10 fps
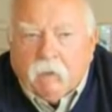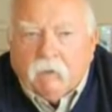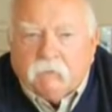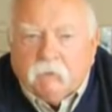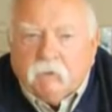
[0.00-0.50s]
I
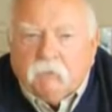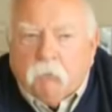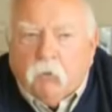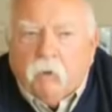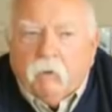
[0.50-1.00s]
guess at this
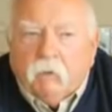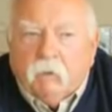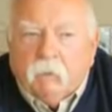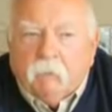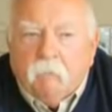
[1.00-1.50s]
point,
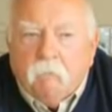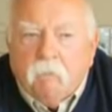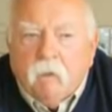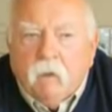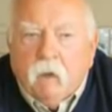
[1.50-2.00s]

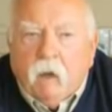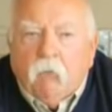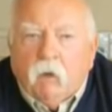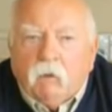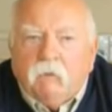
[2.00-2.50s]
I
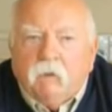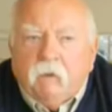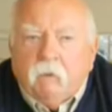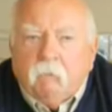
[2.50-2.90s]
want to tell